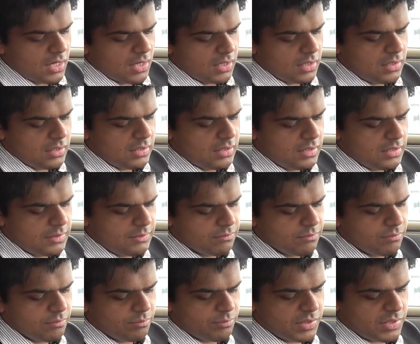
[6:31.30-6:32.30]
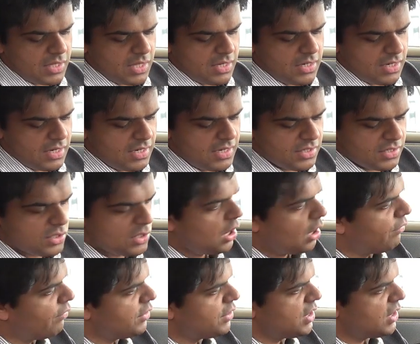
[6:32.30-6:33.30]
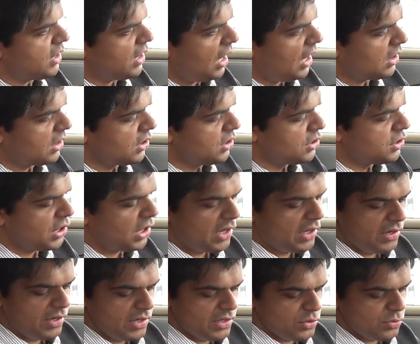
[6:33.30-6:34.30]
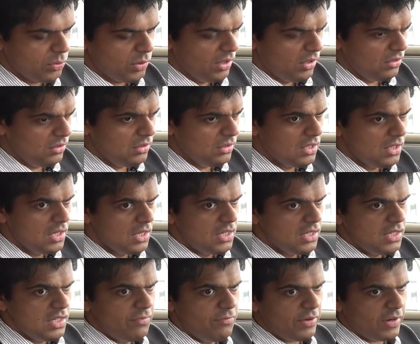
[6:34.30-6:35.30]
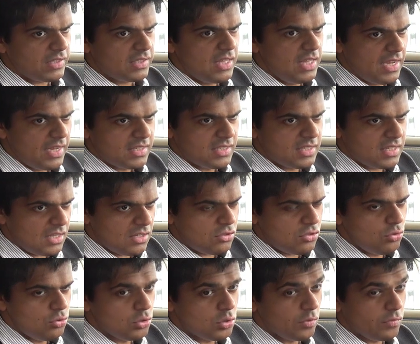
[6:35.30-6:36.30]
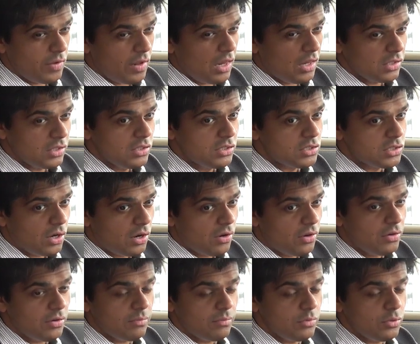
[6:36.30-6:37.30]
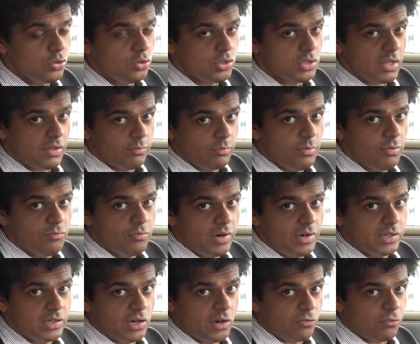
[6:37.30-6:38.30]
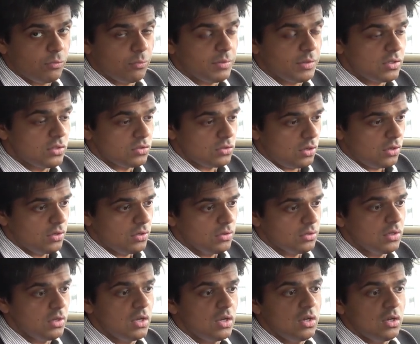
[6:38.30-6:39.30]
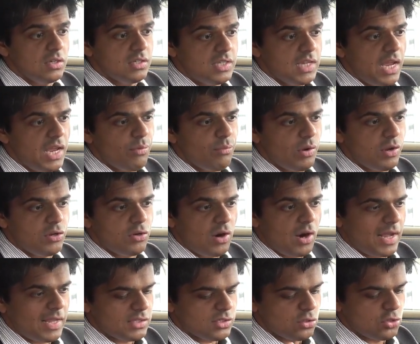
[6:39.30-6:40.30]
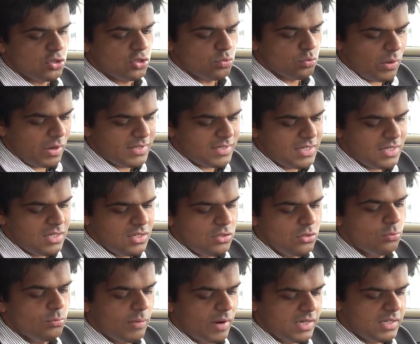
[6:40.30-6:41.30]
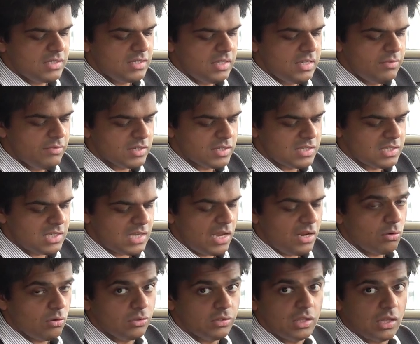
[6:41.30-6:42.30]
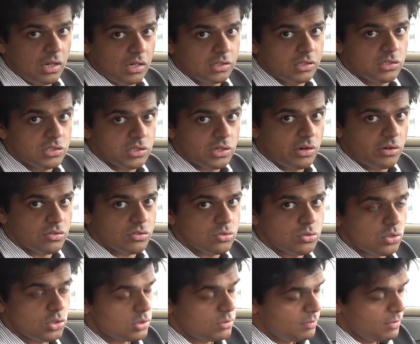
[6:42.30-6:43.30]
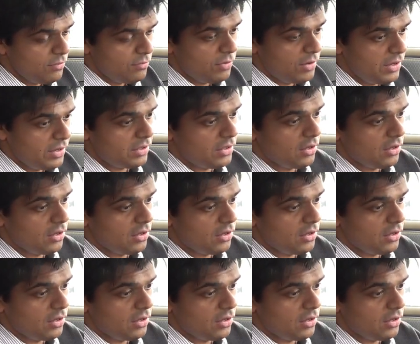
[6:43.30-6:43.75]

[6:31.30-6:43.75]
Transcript: But then it is covered in Alcantara as well. In fact, the excess use of Alcantara, you just have to be very careful, because on a day when your hands are sweaty, you might leave a stain on the Alcantara. So just be very